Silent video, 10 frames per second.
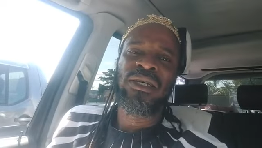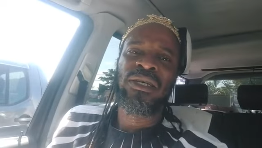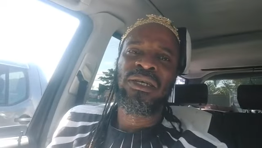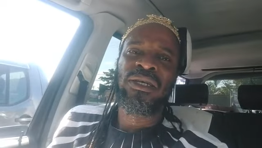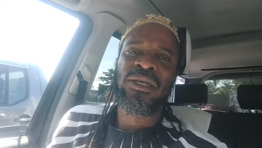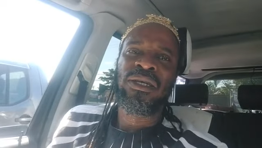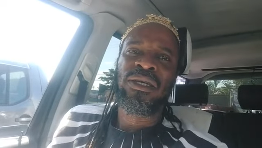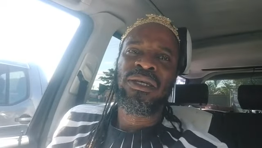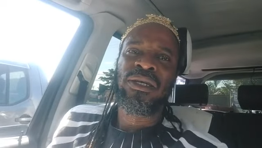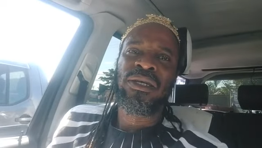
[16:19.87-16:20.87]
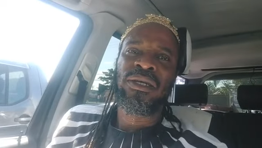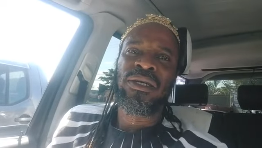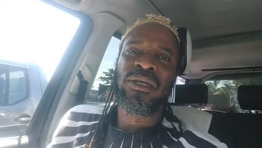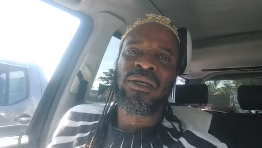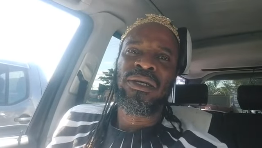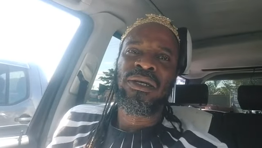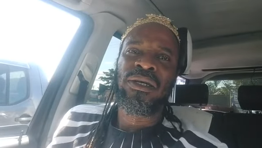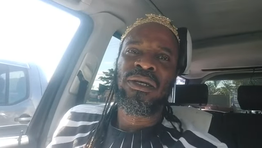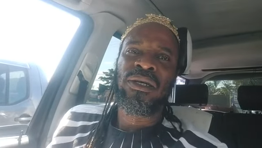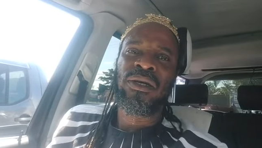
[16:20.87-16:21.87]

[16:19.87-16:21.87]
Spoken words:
(no one is talking)